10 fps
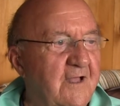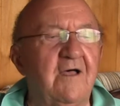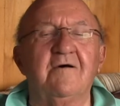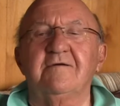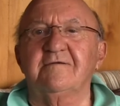
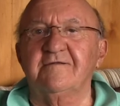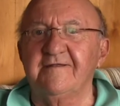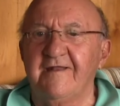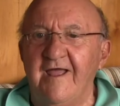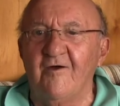Ah,
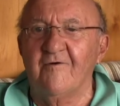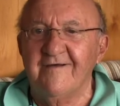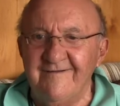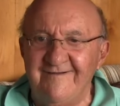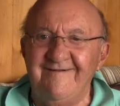Clinton,
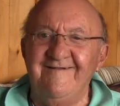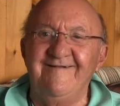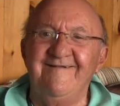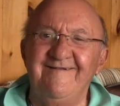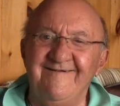Iowa.
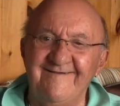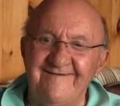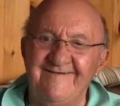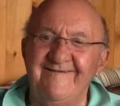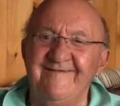
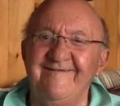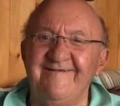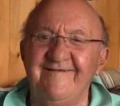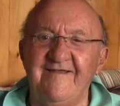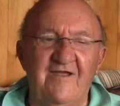
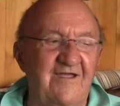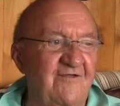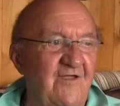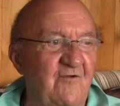And I,